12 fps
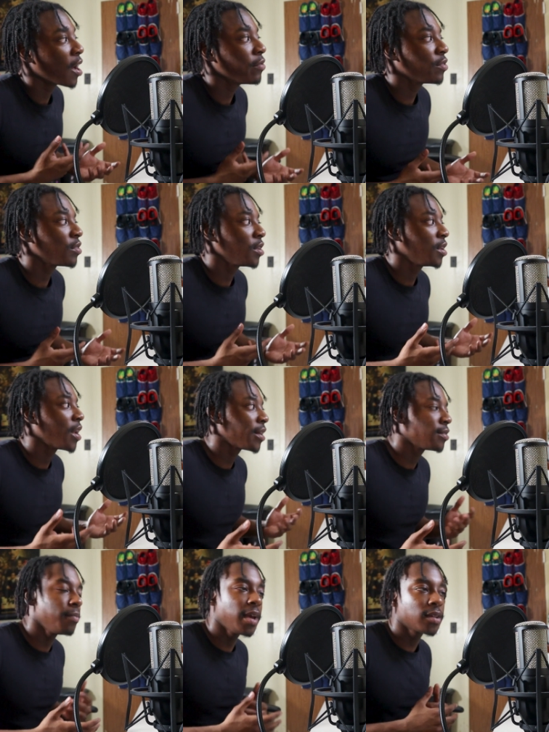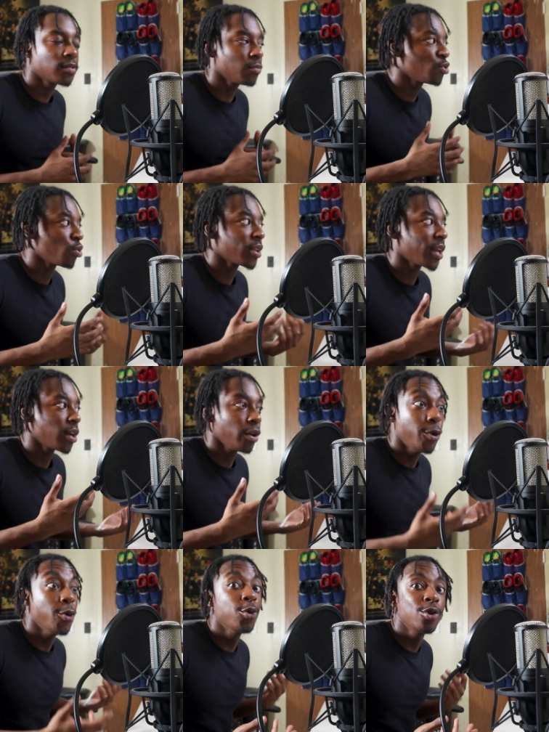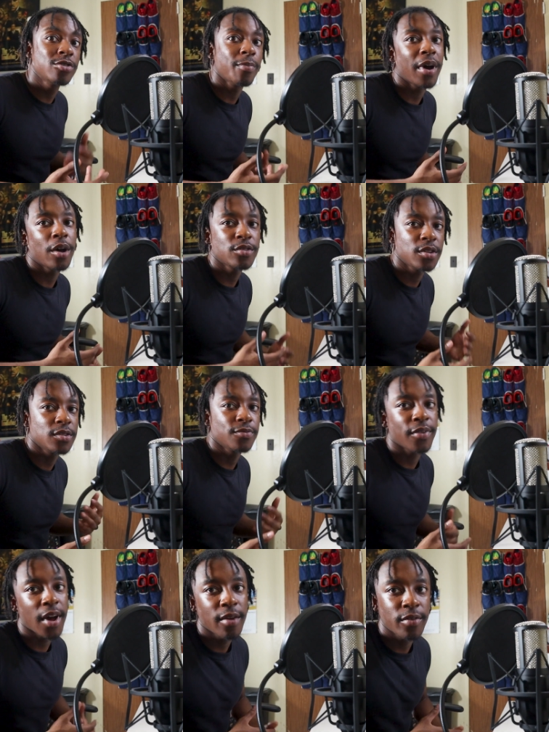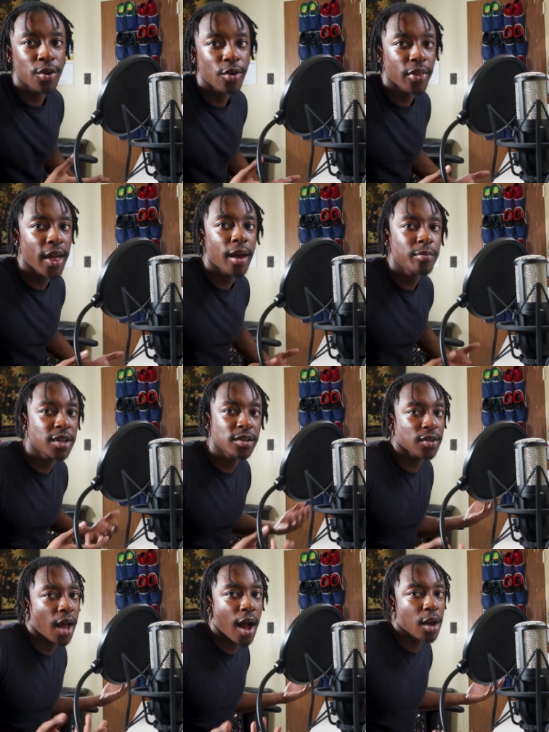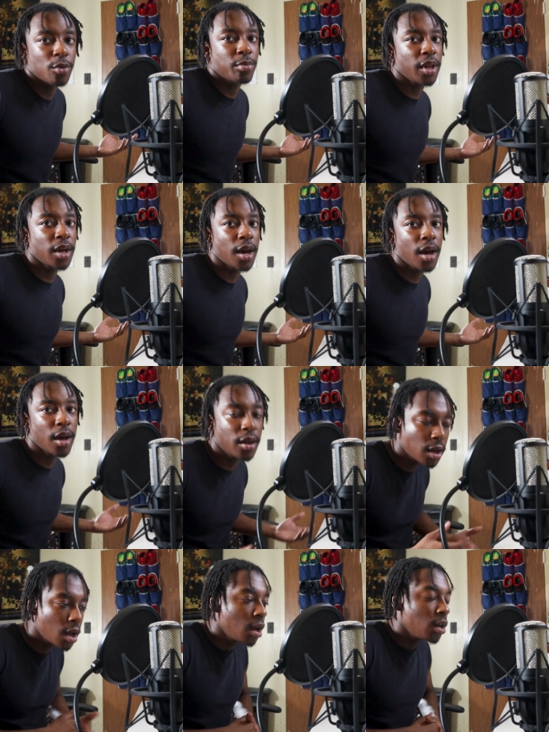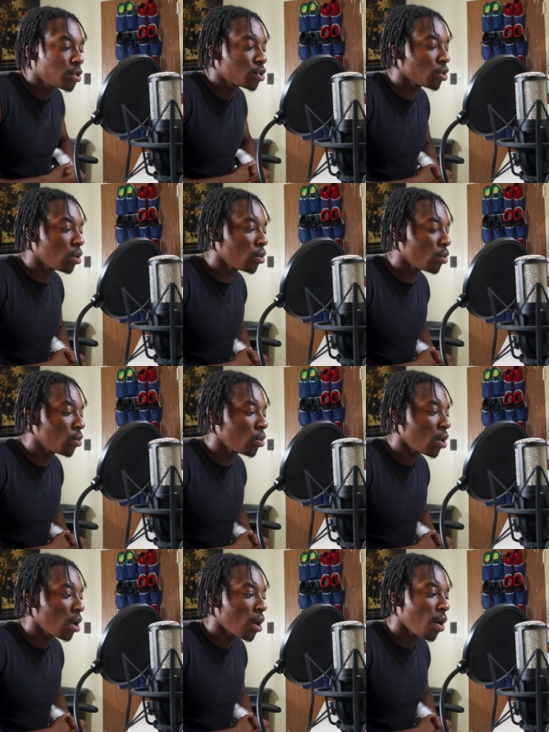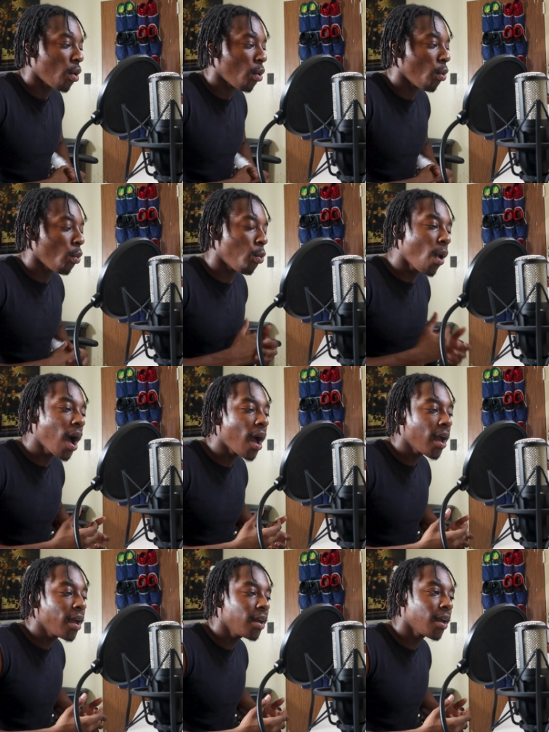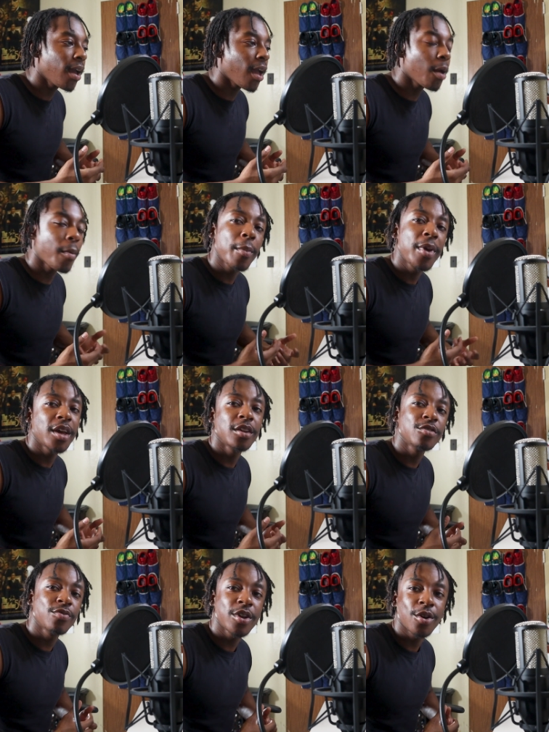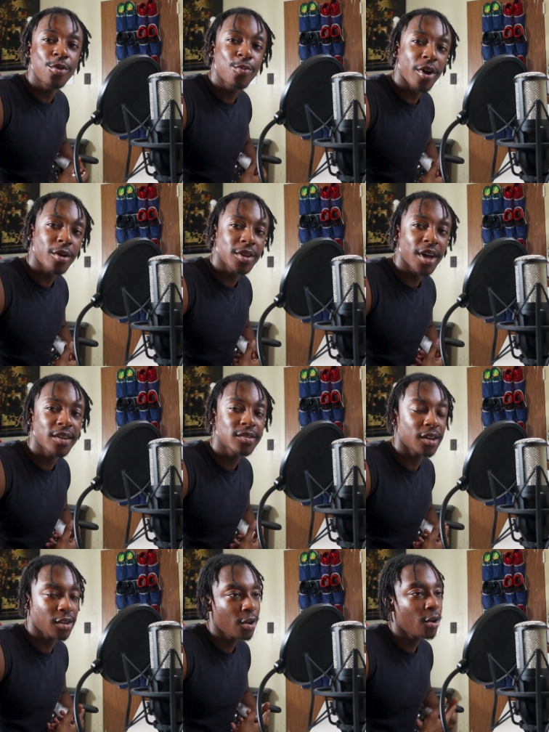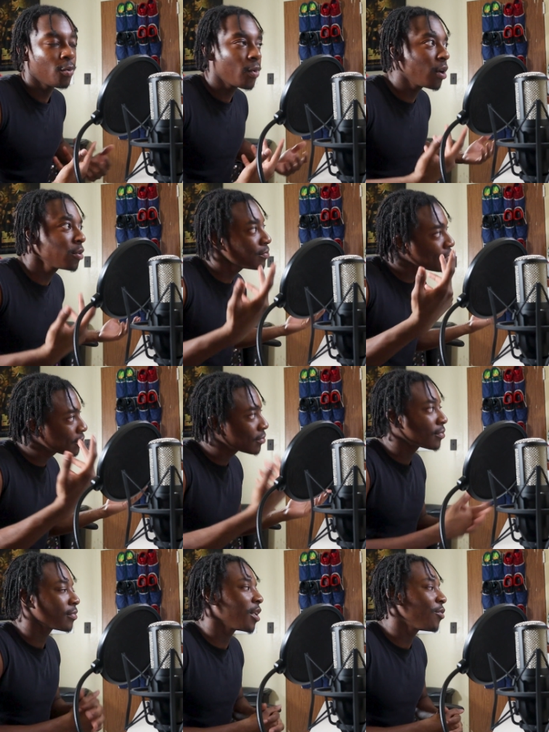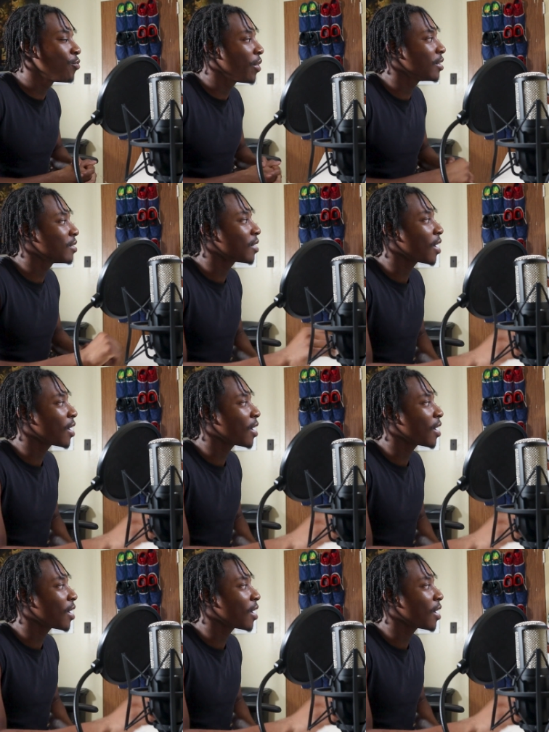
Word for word: obviously not to make some sort of like news about season 5 and all that, because I don't play COD. So why am I making this video, you're probably asking? Well, if you read the